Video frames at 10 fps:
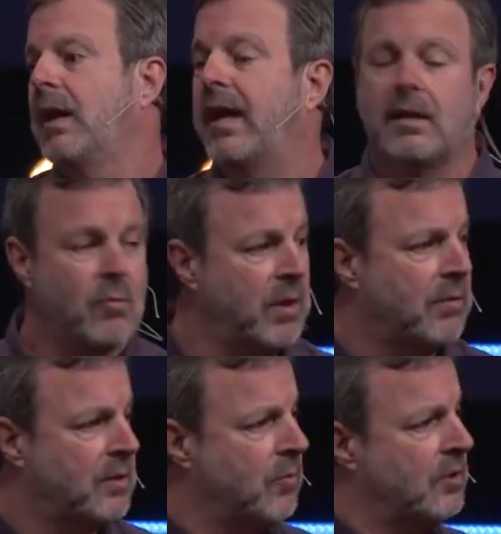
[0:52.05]
And we
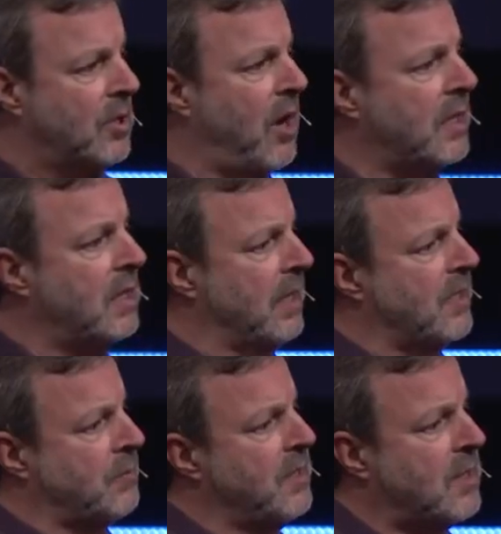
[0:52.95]
were talking
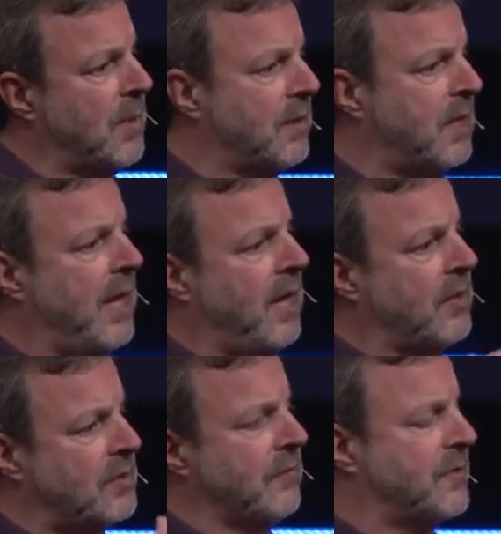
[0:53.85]
last week about the
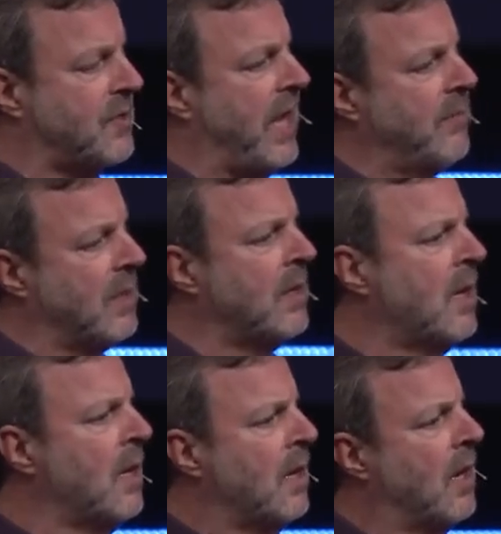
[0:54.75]
house of Simon,
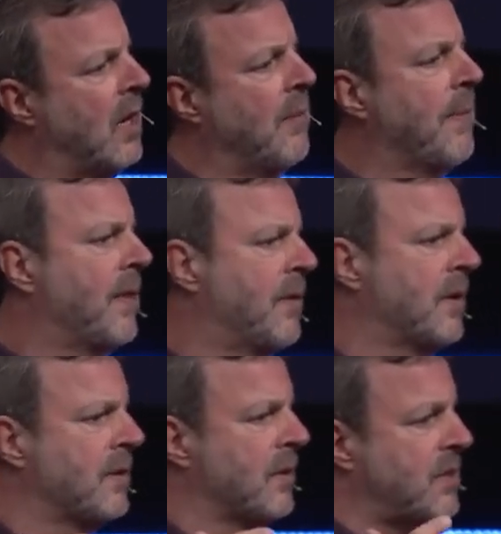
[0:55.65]

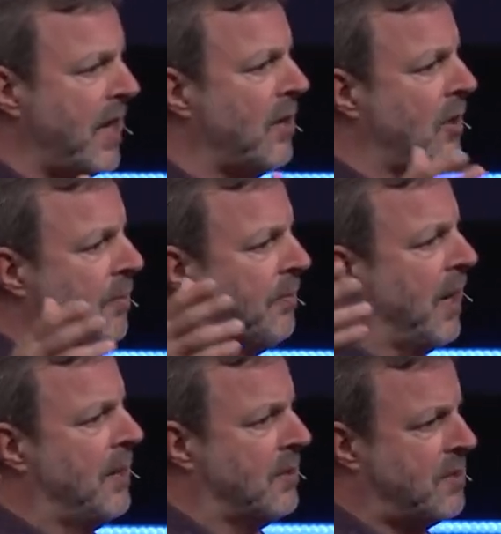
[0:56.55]
the tanner
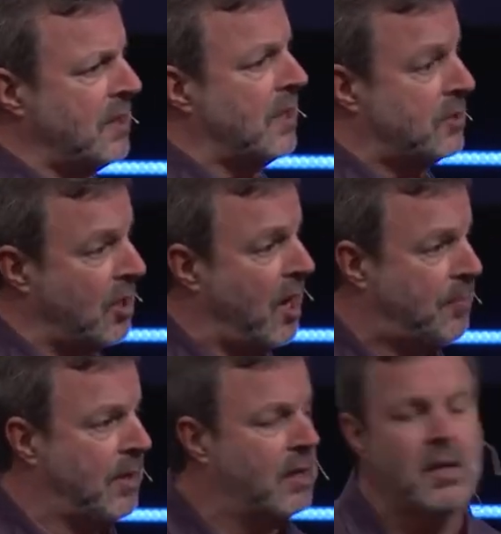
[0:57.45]
by the sea at
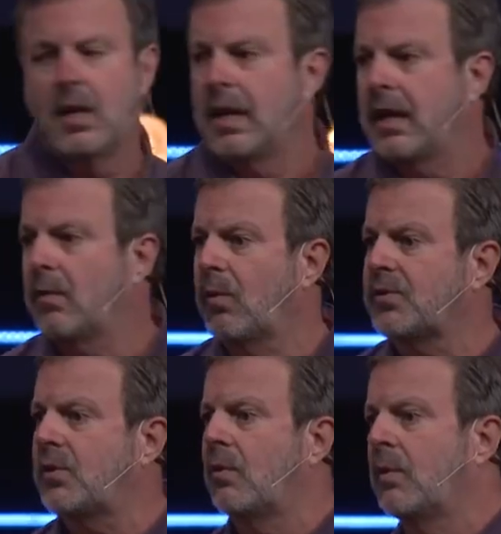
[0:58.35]
Joppa, and
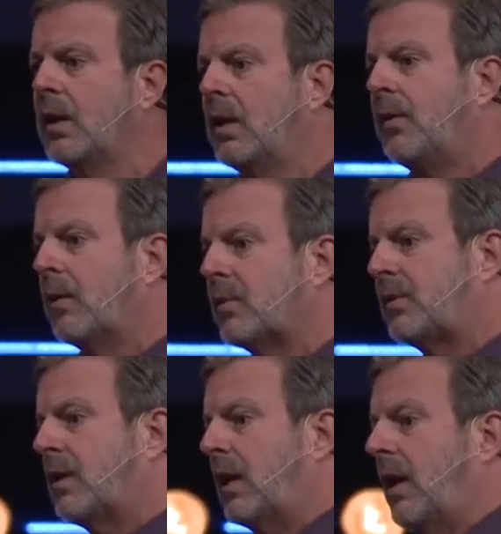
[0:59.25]
also there
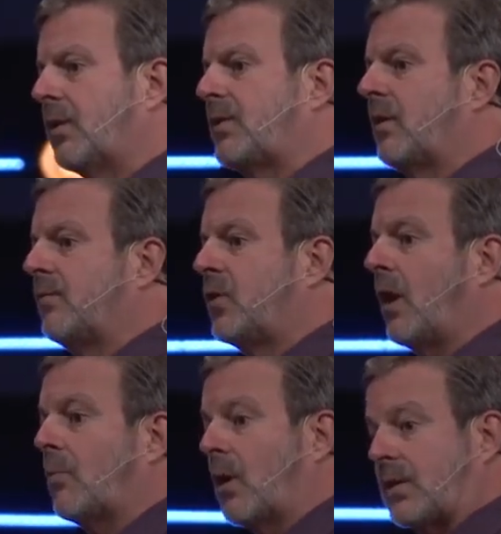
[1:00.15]
was the house of
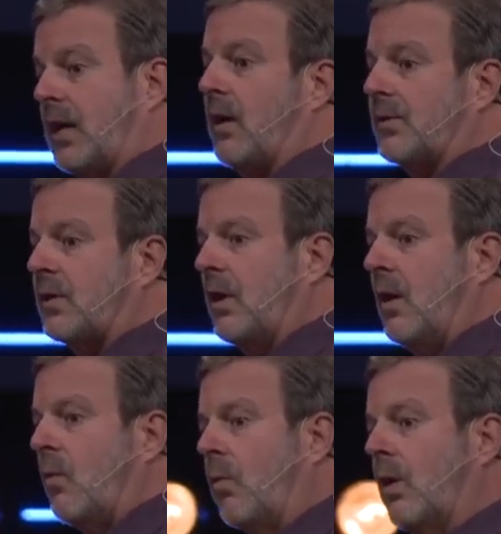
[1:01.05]
John Mark's house,
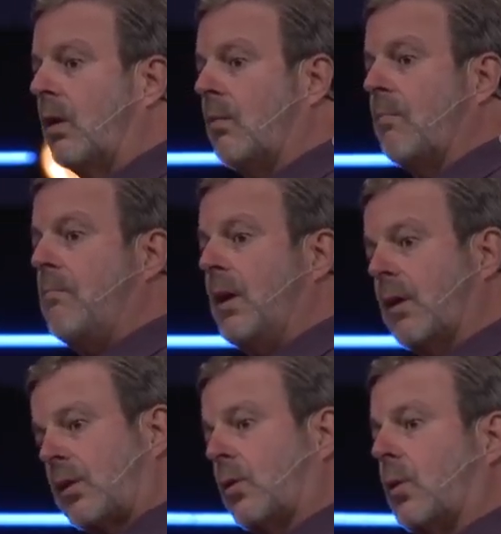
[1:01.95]
where
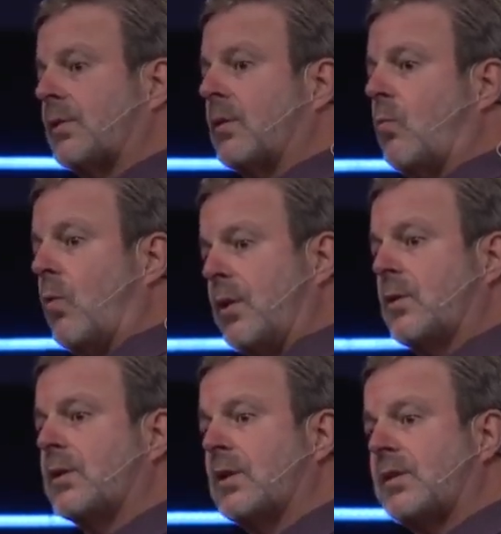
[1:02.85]
miracles and
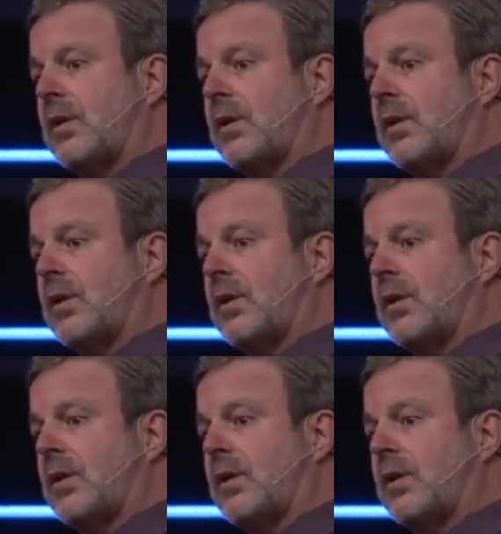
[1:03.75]
wonders and